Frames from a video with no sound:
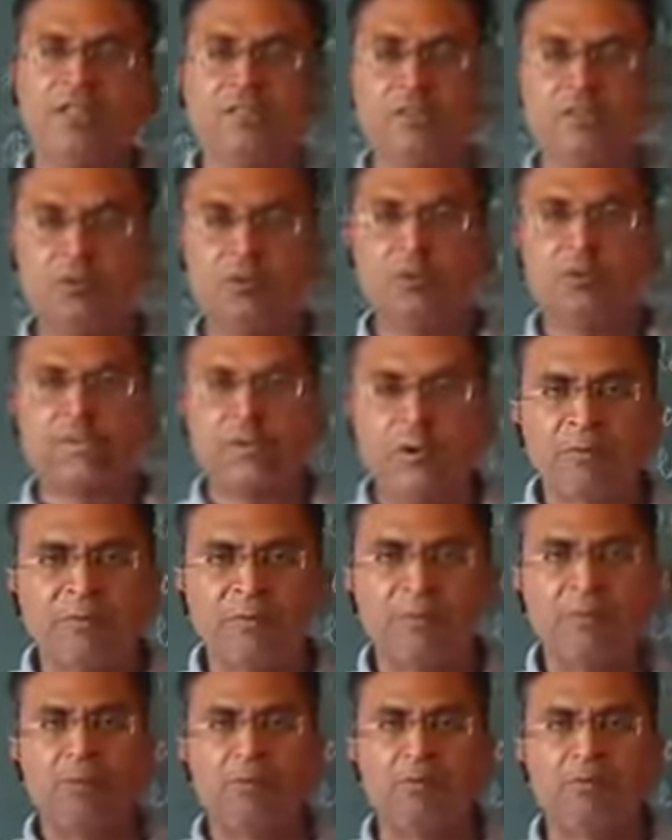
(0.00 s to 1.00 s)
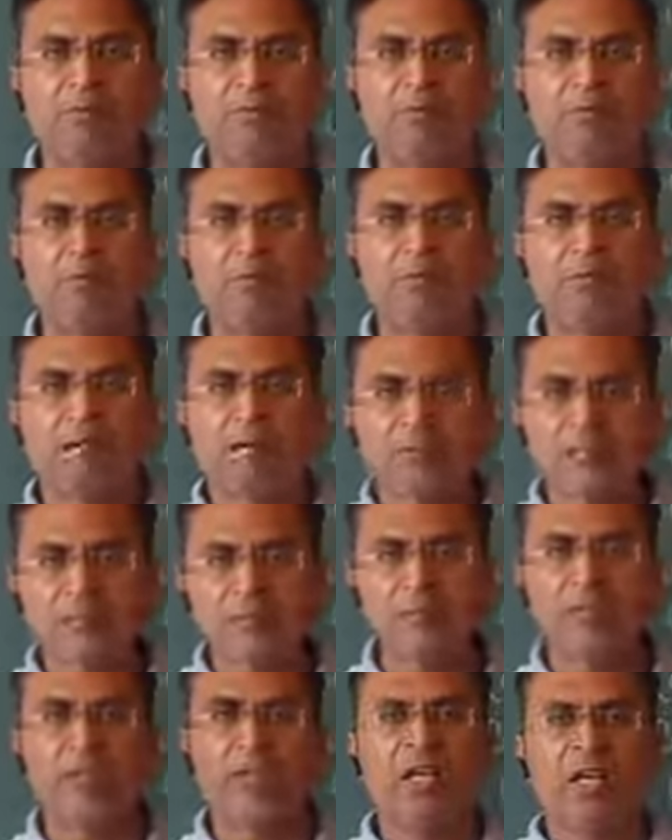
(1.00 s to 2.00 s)
Suppose after,
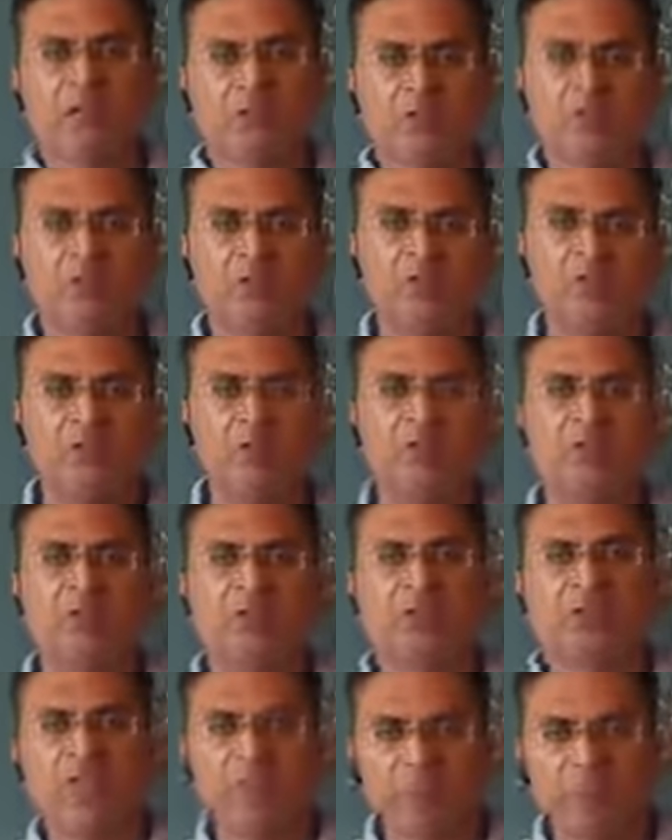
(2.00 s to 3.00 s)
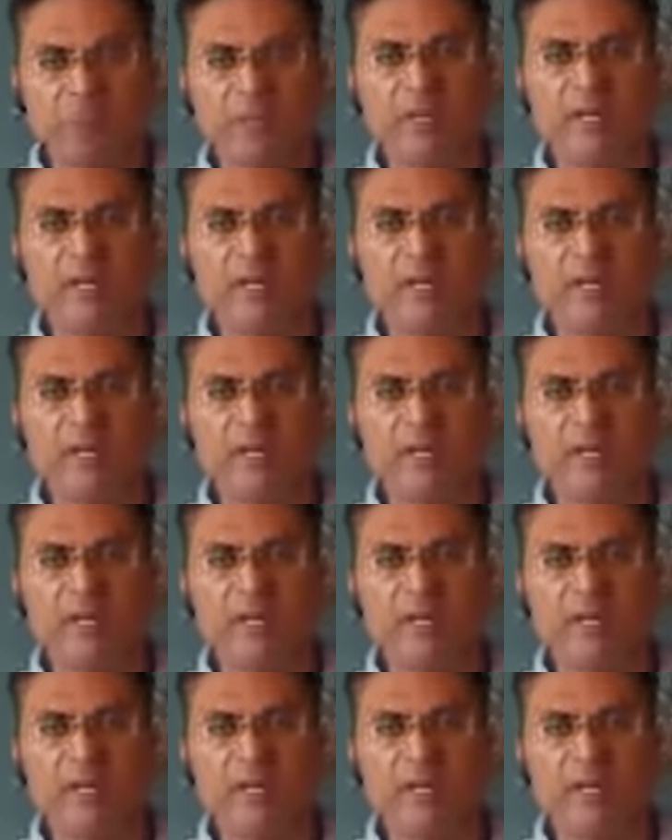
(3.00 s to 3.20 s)
as we have stored, we have